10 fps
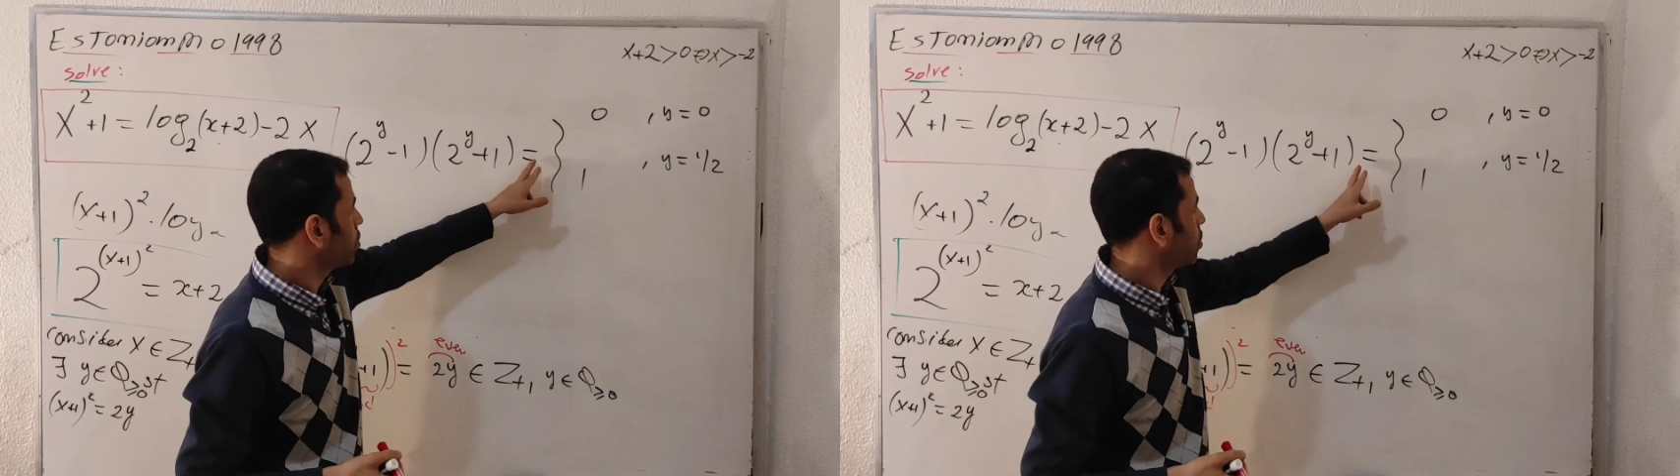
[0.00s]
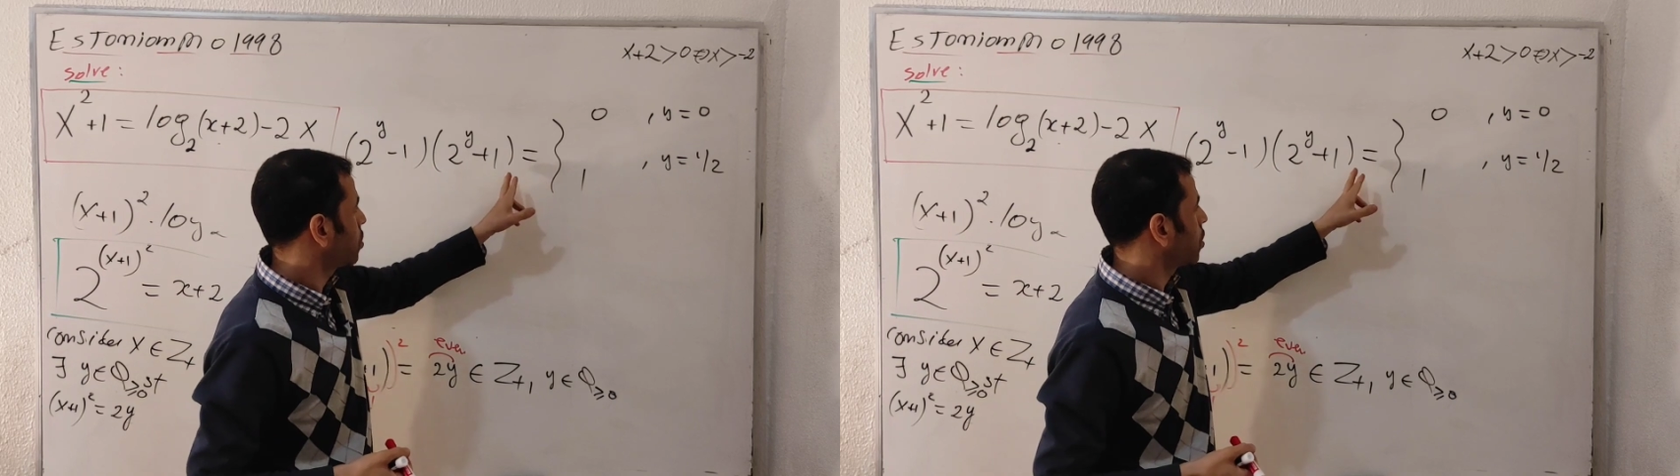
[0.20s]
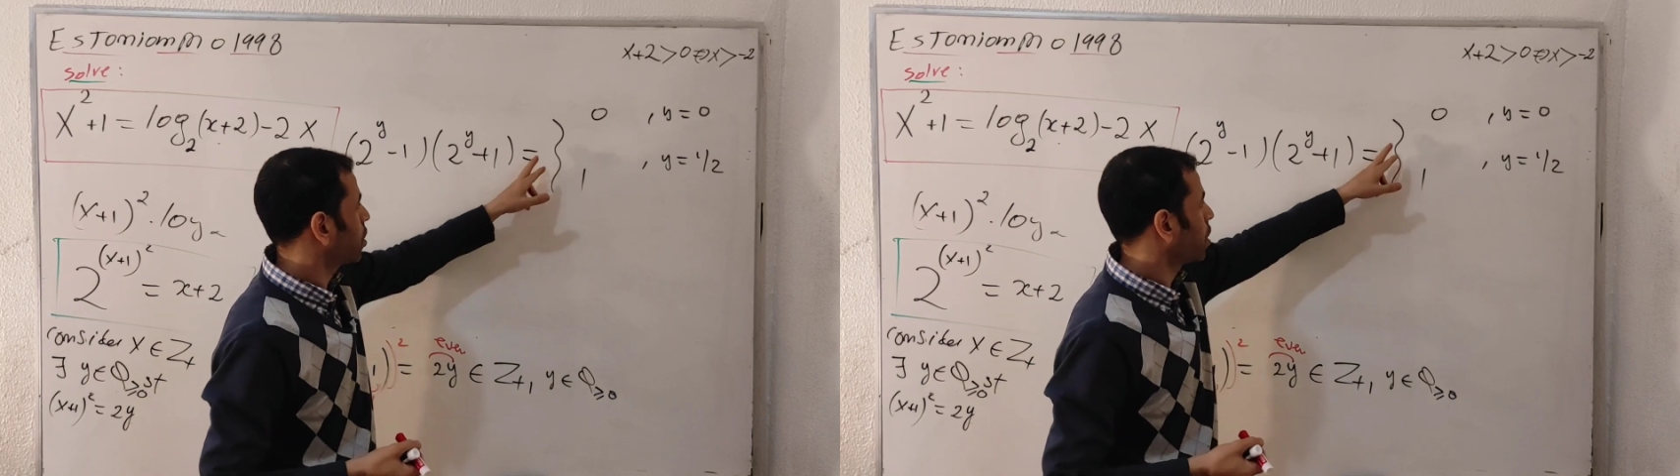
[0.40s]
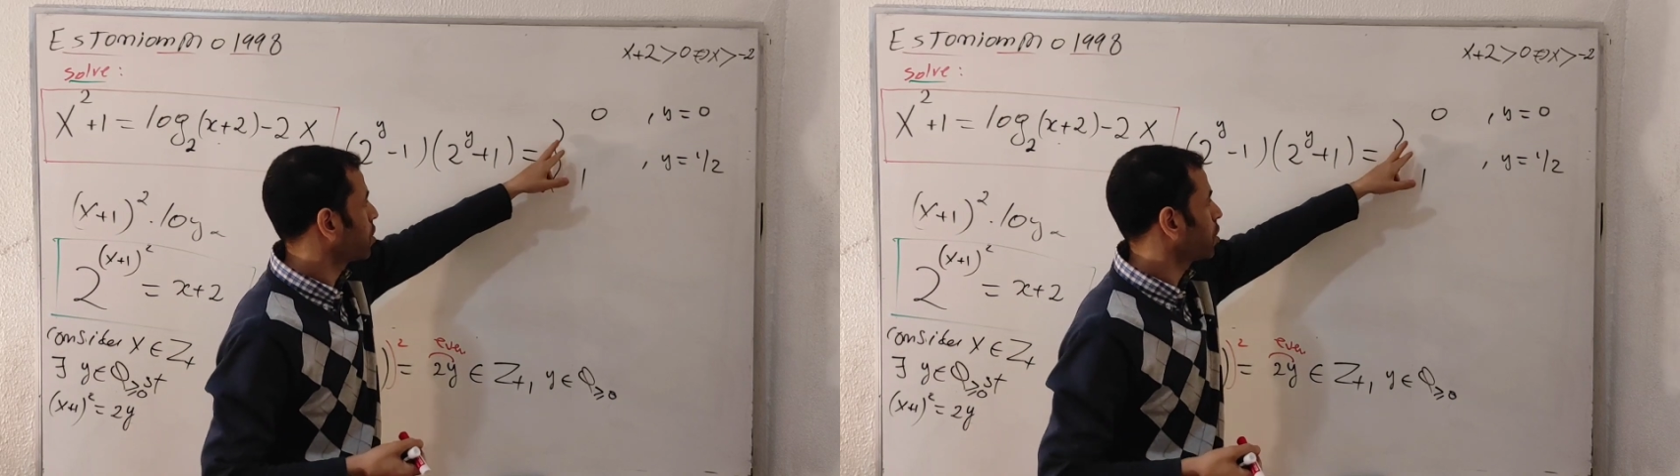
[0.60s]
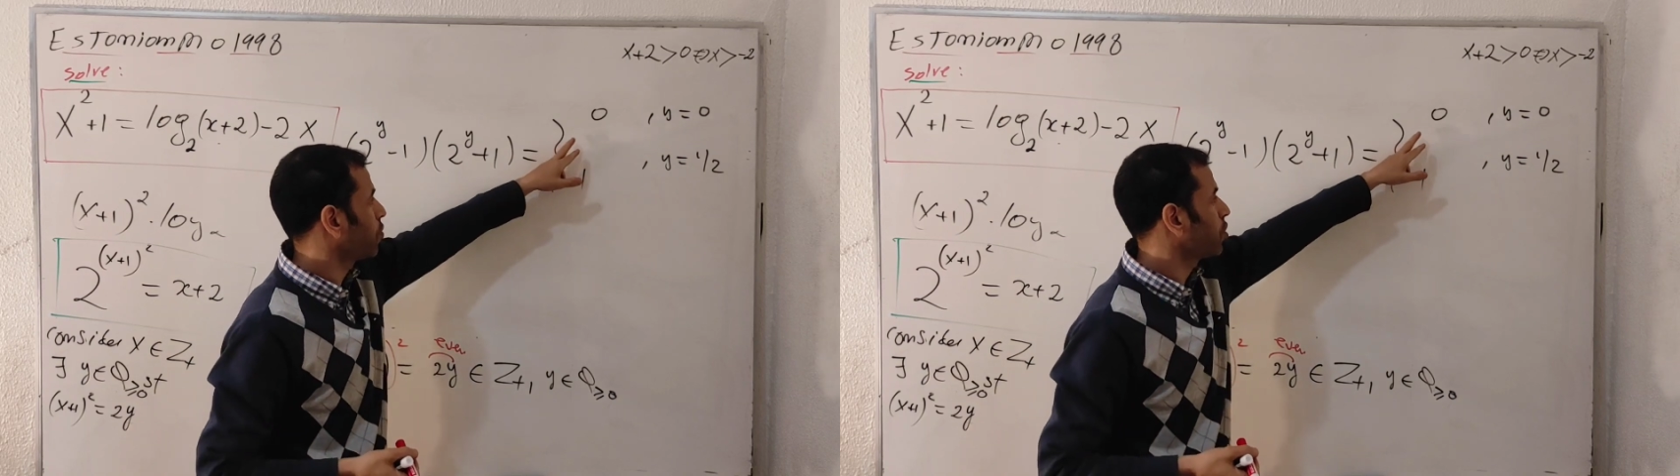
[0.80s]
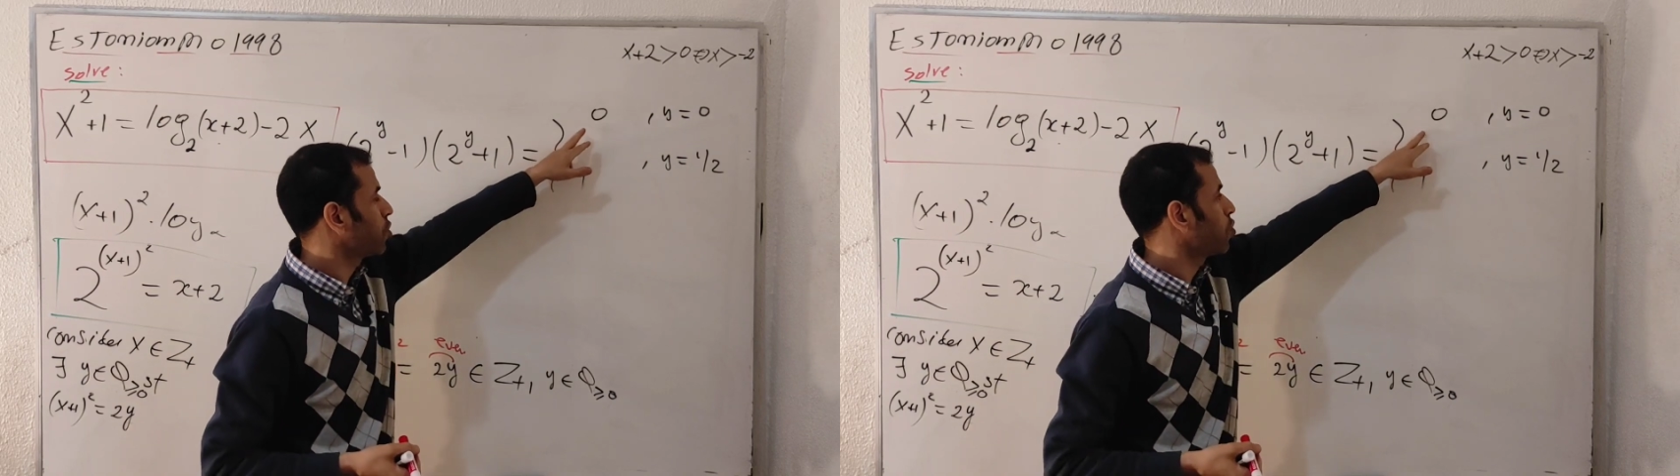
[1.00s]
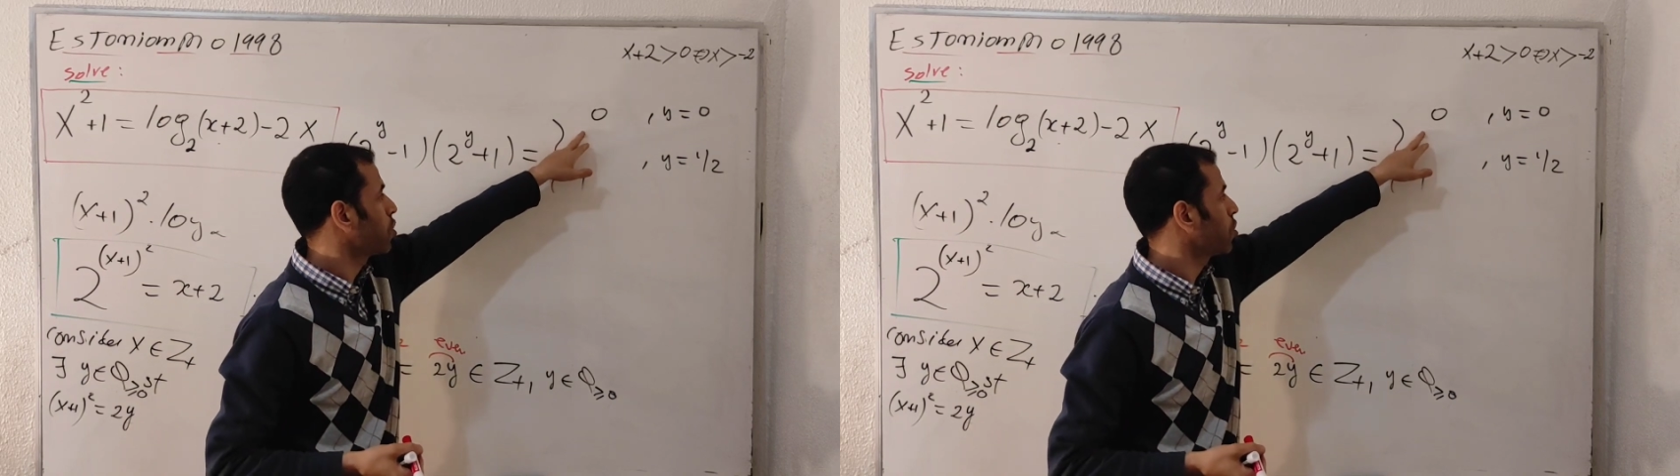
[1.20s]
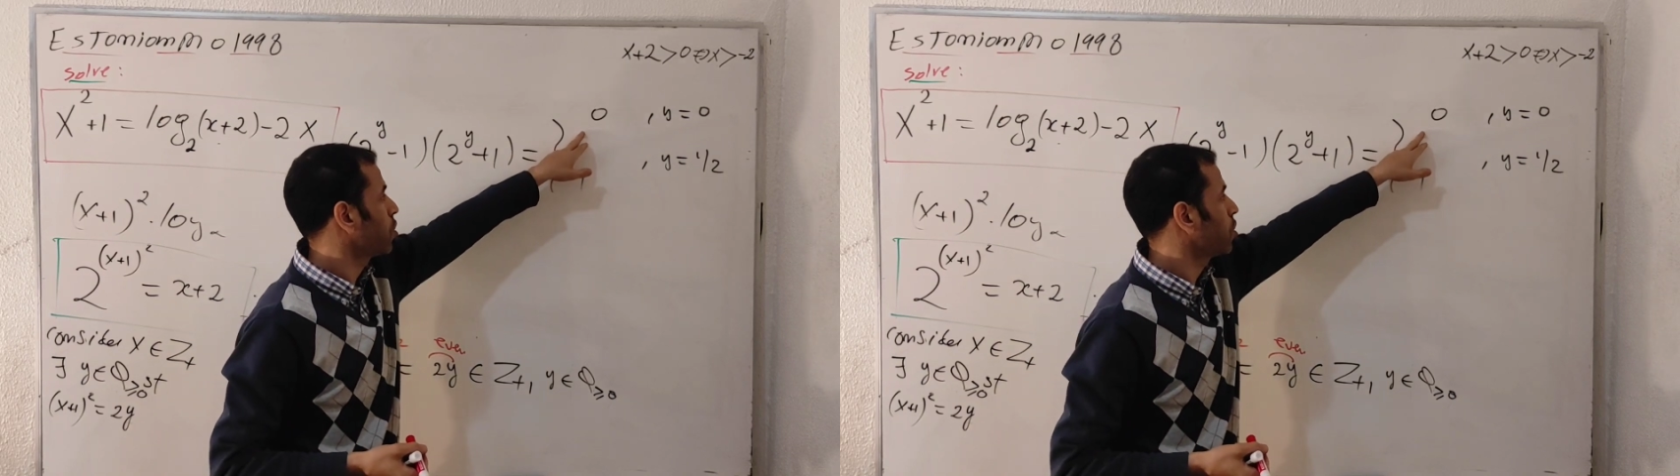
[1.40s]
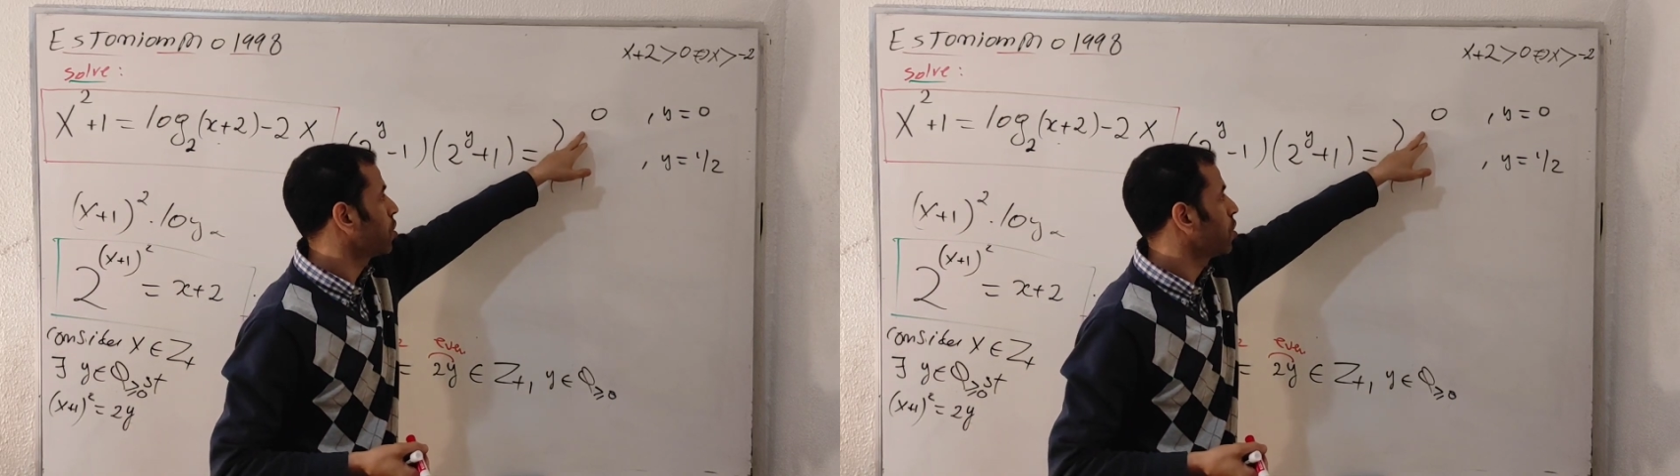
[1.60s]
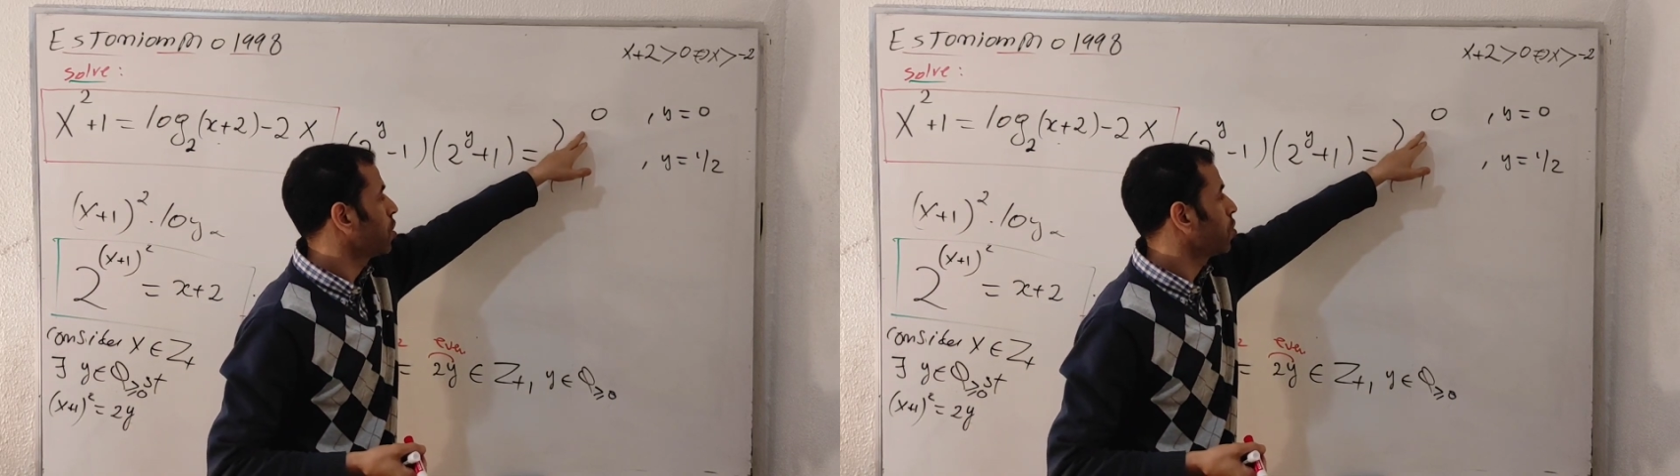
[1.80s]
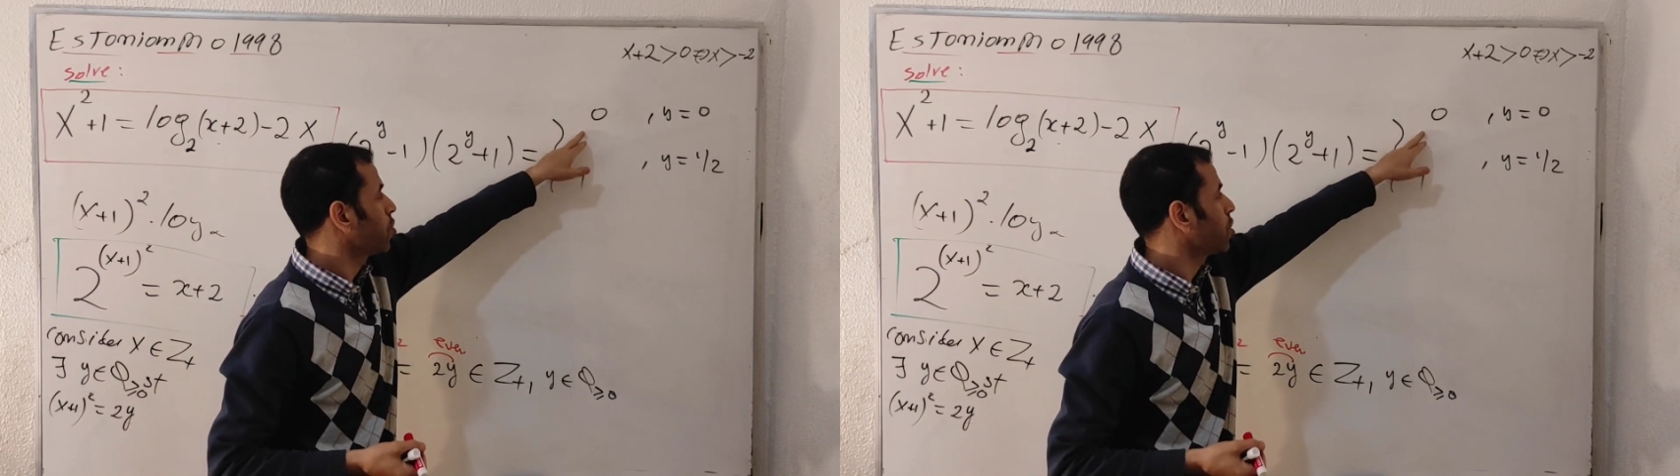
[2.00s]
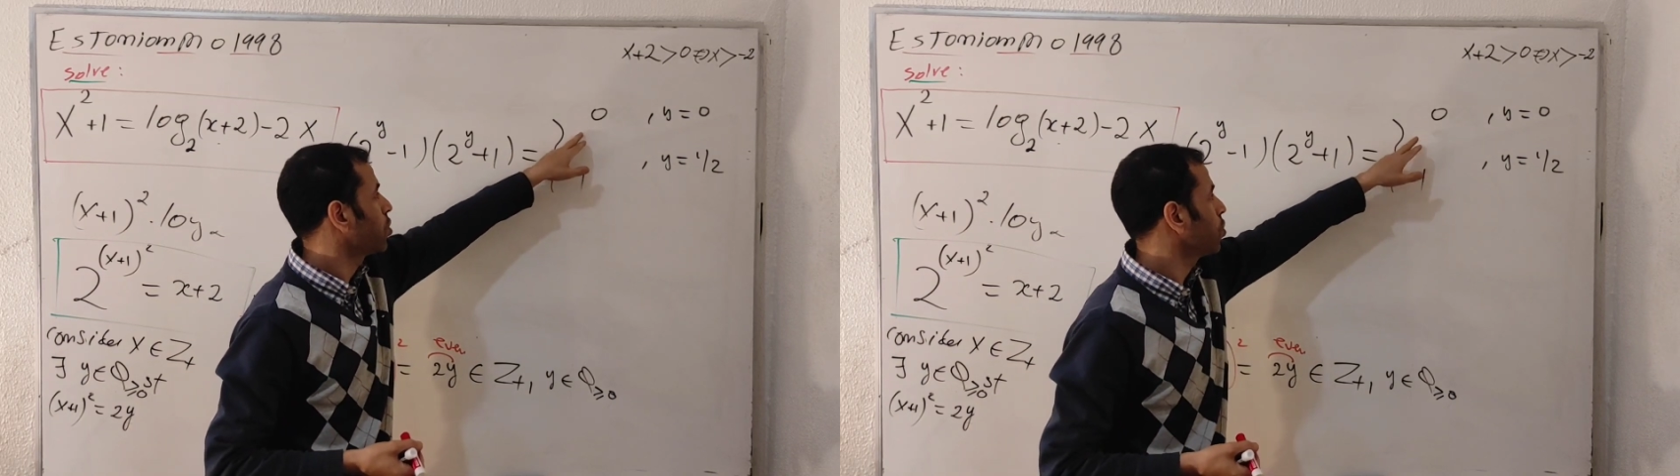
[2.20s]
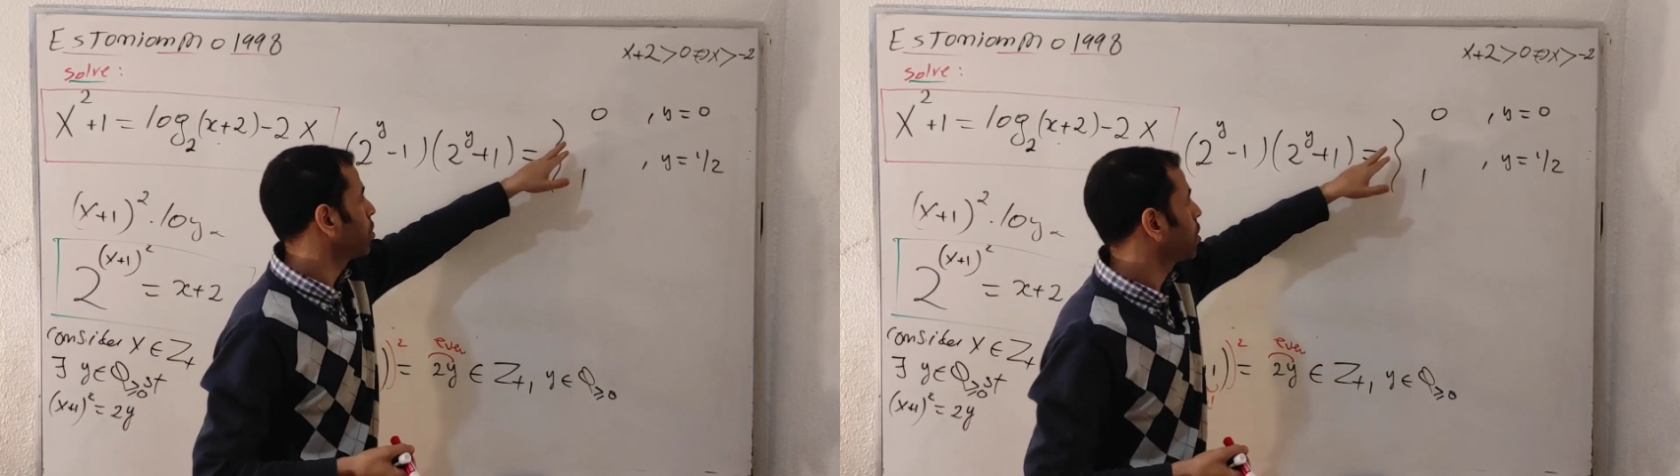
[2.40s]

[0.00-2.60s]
since the right hand side of this equation equals 0,